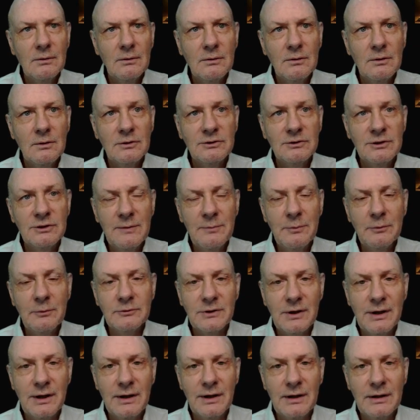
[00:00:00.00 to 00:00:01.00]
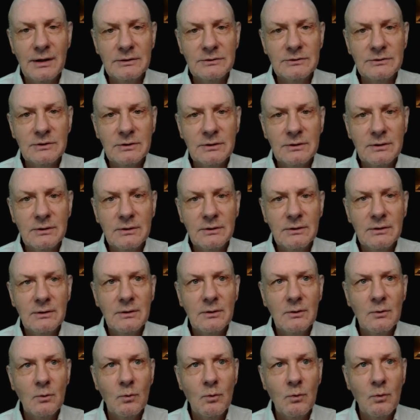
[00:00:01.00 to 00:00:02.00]
The disciples ask,
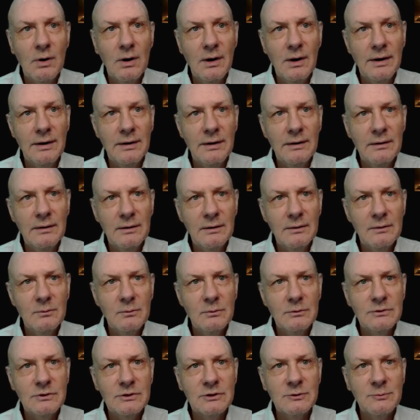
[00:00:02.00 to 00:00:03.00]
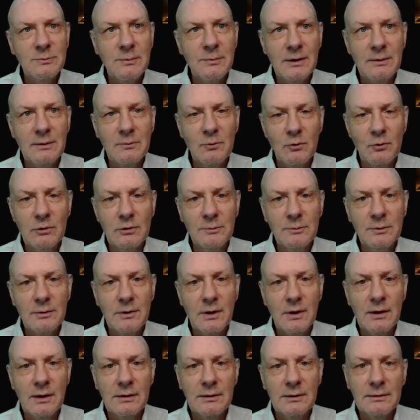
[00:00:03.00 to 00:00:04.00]
why was this man born
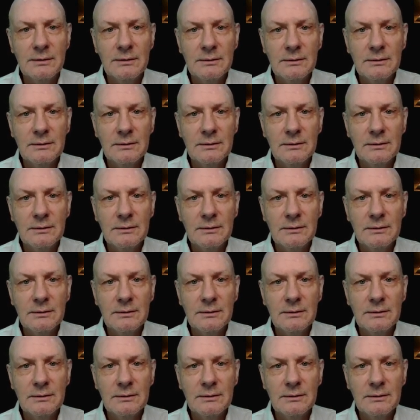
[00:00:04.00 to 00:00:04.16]
blind?